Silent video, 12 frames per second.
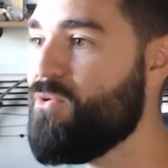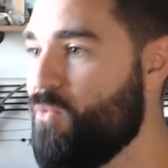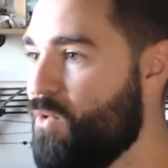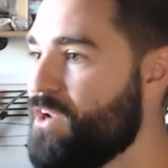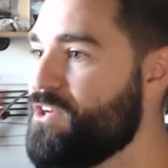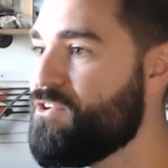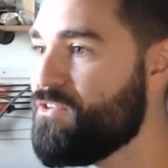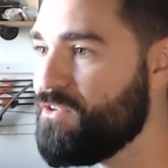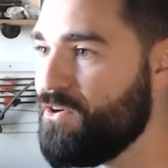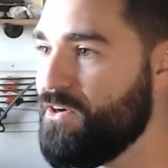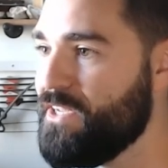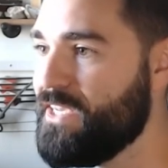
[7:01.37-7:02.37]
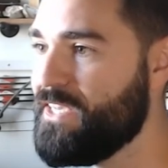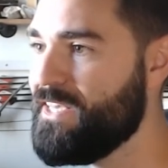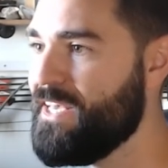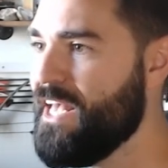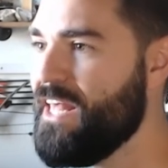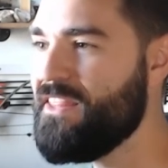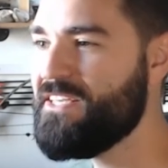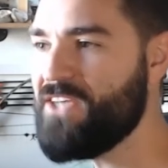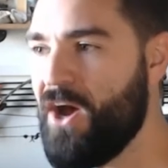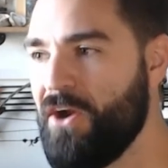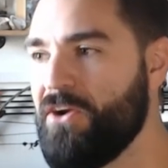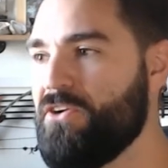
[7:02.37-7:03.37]
what you're learning. This
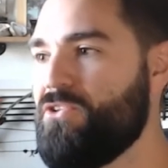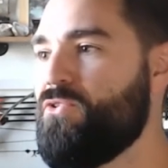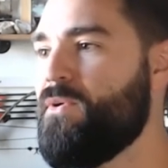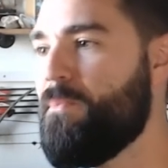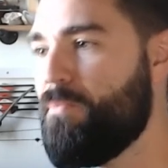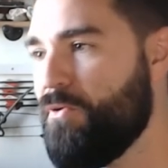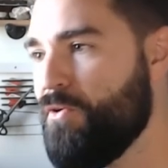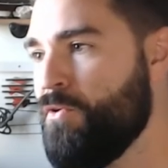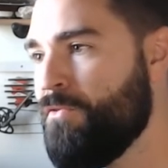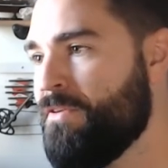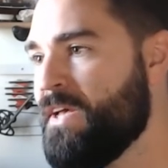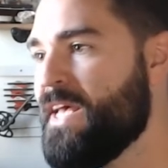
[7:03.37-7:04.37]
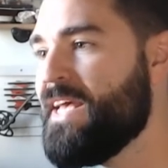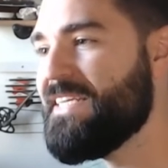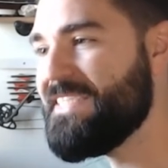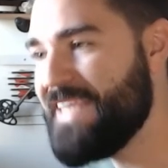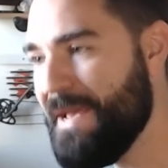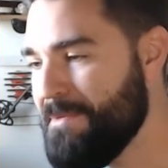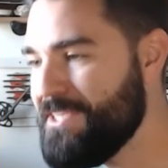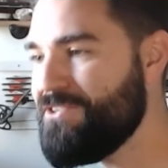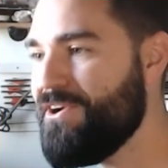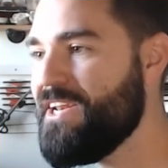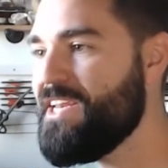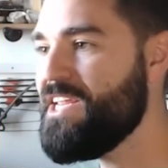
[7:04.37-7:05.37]
hunger to improve,
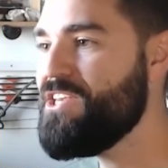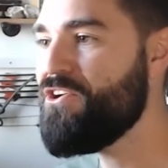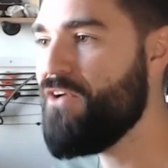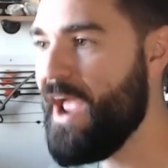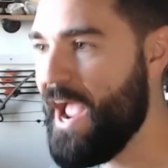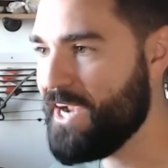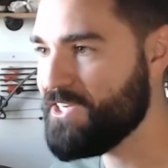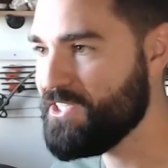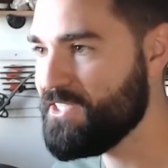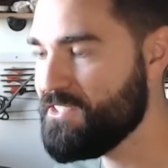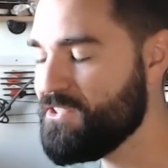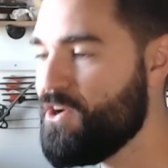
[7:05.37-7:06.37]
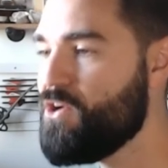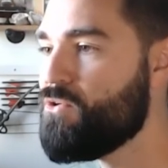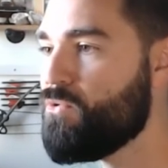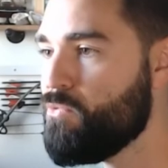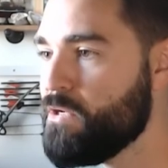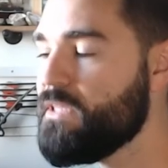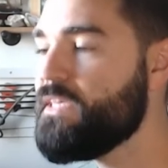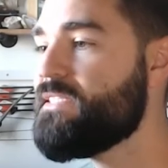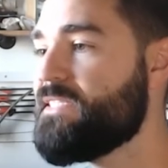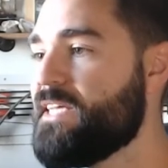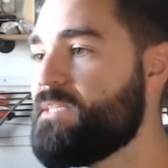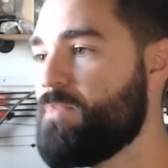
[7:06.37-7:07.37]
demonstrated in your actions, really
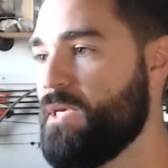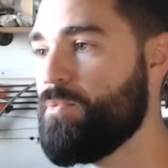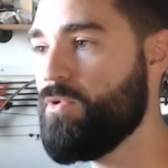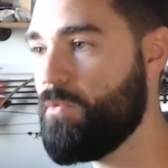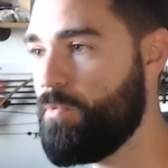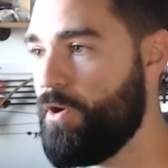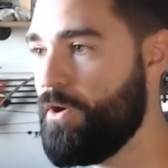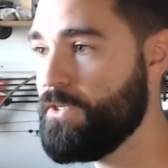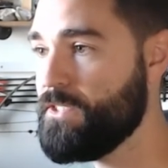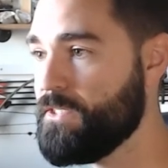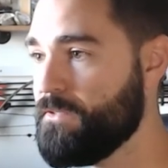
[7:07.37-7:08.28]
sets people apart.